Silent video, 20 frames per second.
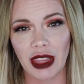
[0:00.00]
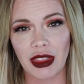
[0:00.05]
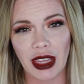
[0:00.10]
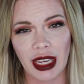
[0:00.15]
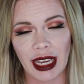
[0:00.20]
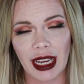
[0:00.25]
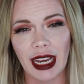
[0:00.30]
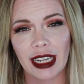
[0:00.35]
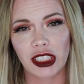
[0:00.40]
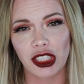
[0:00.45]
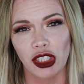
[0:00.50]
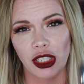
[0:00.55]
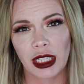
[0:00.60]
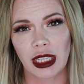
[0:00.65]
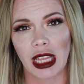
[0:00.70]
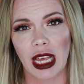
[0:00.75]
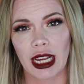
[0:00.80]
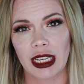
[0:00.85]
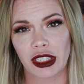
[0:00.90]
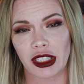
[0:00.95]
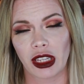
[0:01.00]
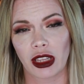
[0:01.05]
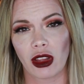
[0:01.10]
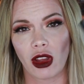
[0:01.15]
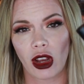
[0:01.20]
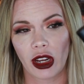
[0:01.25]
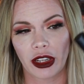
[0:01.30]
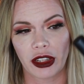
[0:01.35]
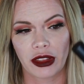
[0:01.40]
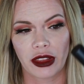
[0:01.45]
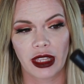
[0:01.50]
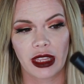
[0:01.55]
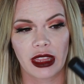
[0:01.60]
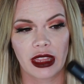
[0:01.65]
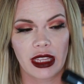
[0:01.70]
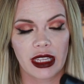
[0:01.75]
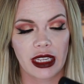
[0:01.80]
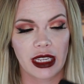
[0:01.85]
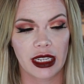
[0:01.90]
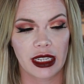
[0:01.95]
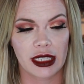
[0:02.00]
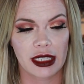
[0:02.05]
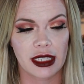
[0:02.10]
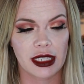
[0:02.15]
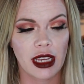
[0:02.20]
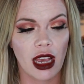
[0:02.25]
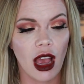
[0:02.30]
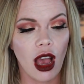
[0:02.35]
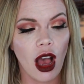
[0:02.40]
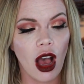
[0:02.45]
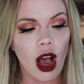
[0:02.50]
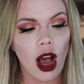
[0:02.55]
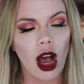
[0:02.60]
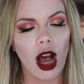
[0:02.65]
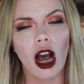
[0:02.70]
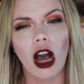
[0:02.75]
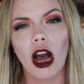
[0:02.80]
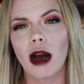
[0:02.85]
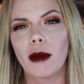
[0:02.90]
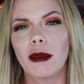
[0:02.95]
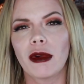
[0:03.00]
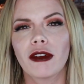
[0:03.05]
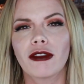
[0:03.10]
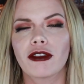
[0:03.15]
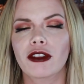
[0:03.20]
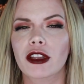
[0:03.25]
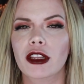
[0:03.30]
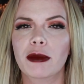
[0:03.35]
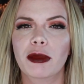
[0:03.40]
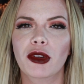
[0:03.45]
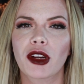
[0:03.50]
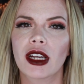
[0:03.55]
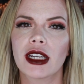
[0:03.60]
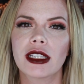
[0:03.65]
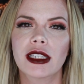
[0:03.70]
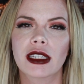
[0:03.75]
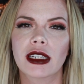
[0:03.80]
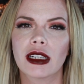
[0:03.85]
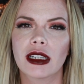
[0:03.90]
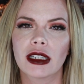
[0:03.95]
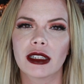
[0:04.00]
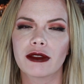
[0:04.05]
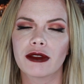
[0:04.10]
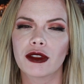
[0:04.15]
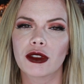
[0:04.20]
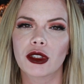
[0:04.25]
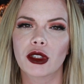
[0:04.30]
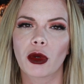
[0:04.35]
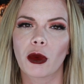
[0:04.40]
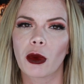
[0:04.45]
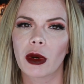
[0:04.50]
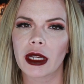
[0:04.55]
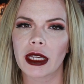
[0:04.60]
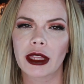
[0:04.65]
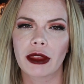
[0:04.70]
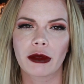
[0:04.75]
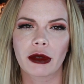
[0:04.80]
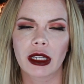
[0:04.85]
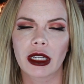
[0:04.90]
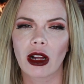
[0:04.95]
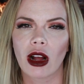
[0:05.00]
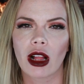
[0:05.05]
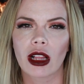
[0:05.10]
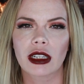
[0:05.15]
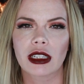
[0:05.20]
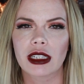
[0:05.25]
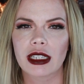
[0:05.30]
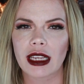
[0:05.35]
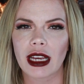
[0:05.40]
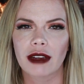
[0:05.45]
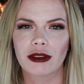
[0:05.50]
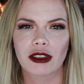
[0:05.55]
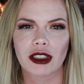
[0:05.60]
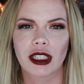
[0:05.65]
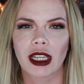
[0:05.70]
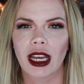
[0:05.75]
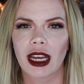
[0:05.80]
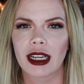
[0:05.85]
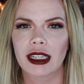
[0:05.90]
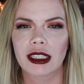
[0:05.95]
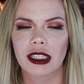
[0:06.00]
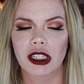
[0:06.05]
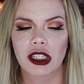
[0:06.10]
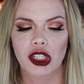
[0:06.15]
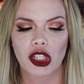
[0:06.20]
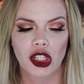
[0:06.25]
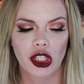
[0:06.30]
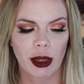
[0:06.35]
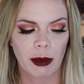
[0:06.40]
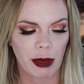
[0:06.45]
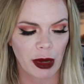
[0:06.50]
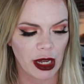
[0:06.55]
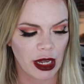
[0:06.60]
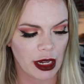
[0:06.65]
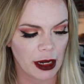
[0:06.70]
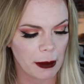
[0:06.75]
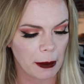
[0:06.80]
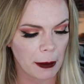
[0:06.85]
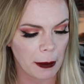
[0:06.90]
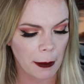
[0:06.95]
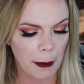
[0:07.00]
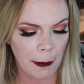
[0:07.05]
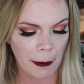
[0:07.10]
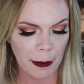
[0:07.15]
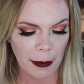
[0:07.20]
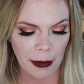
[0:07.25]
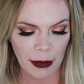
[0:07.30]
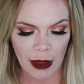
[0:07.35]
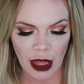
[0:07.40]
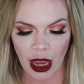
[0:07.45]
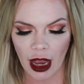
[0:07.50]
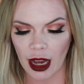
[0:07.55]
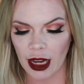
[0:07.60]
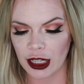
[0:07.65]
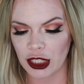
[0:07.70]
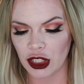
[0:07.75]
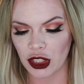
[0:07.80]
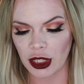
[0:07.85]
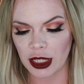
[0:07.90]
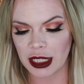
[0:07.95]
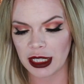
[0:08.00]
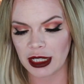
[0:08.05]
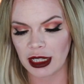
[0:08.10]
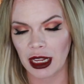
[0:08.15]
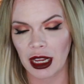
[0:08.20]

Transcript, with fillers: they actually lasted longer than these. Um, for the price of $23 after tax and shipping, I just